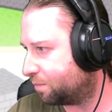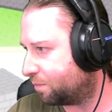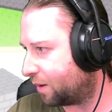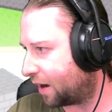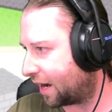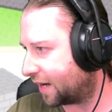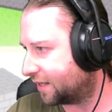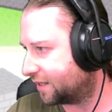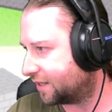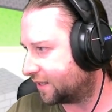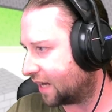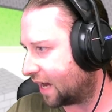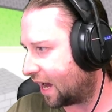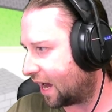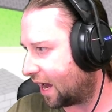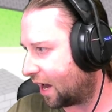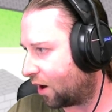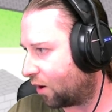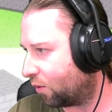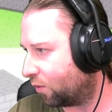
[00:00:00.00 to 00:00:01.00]
back
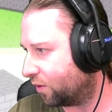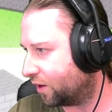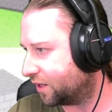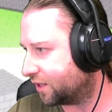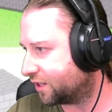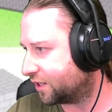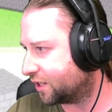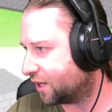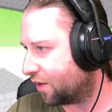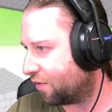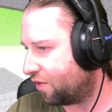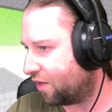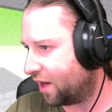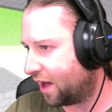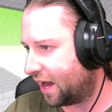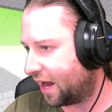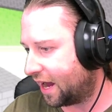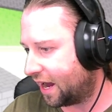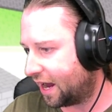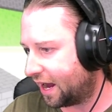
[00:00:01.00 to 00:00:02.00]
down to
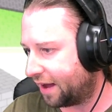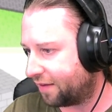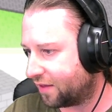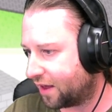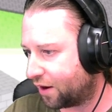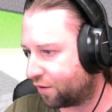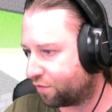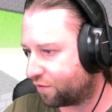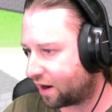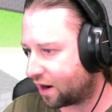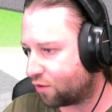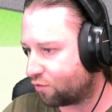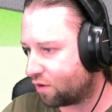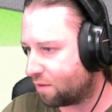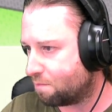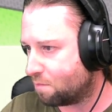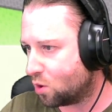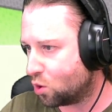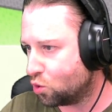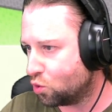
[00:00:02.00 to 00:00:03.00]
there. And then if I
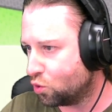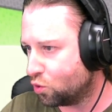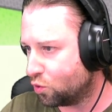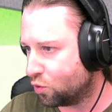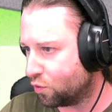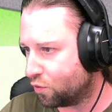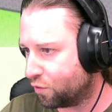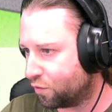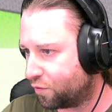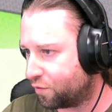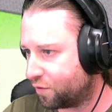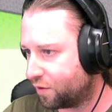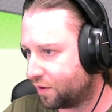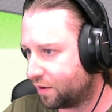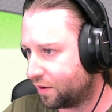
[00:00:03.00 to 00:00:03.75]
remove